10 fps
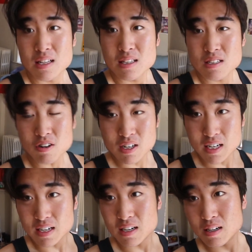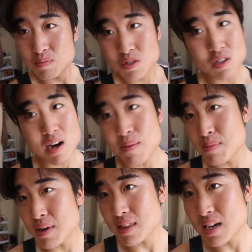It's all good. I'm so happy
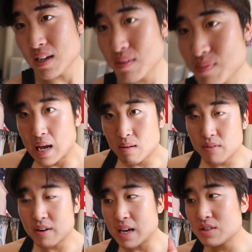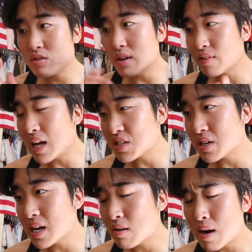about that. However, I do have class
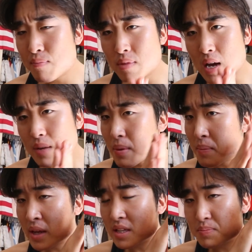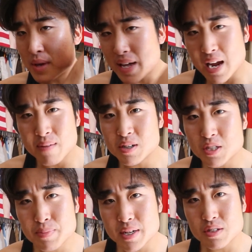right now. I'm not gonna be bringing this big camera
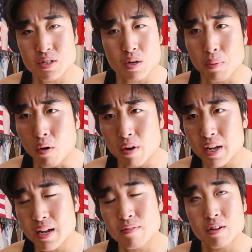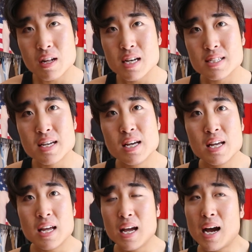just because there's no point. I've realized
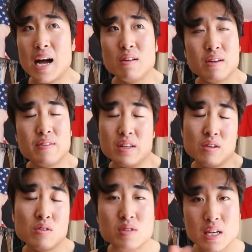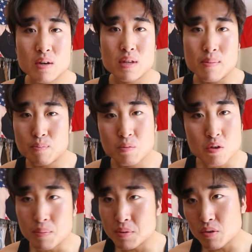I don't even use it when I'm
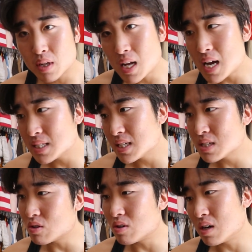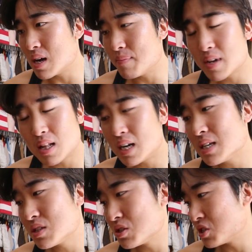going between classes or I'm in
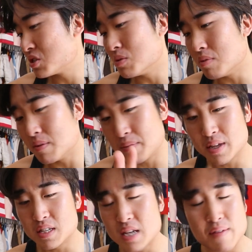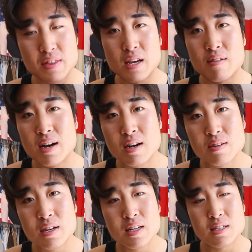class. There's just no point bringing this heavy thing
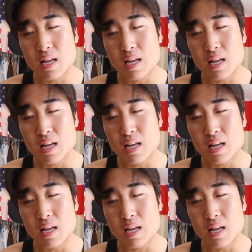around. It's a